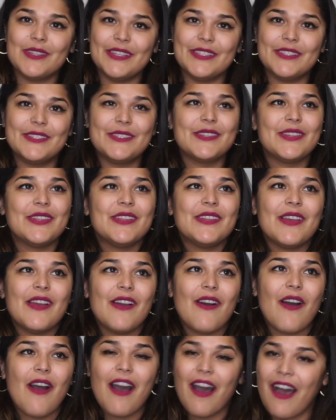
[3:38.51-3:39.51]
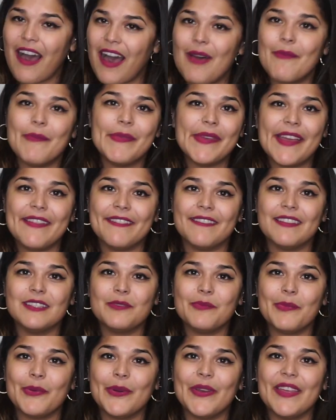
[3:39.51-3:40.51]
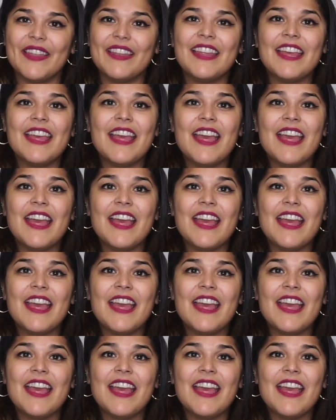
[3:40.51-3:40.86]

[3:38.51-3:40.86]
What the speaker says: It's a hobby at this point,